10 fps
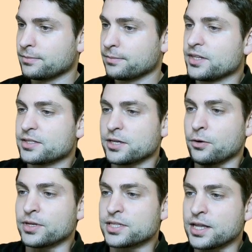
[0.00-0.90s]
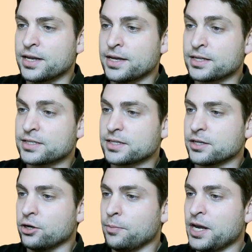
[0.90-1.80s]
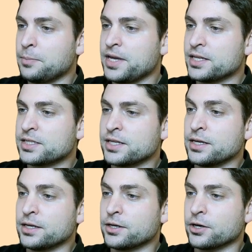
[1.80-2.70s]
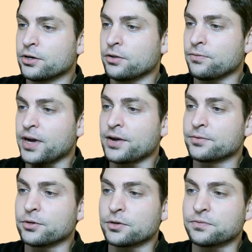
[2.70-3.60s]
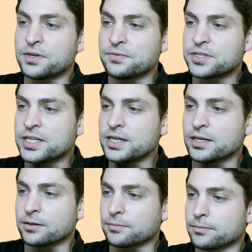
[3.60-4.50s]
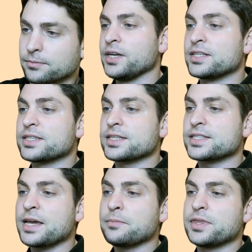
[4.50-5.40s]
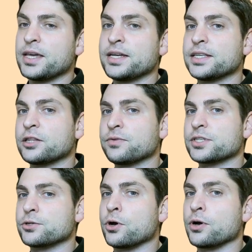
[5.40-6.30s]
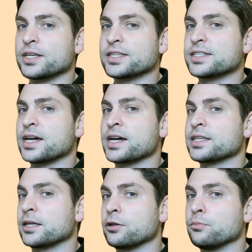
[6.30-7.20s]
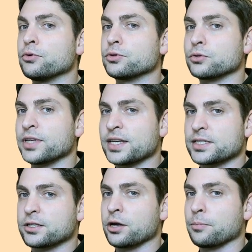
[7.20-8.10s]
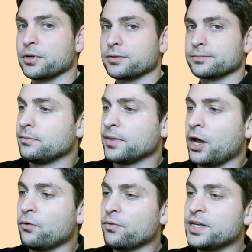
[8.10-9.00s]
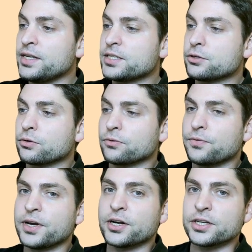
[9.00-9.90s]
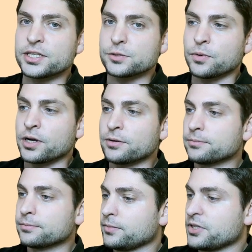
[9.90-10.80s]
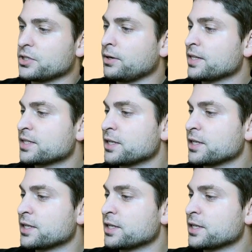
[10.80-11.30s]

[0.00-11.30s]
So it's Linux NomadBSD kernel 5.15. It's the same thing that we saw inside the Ubuntu desktop. Now we need to configure this one. So let's see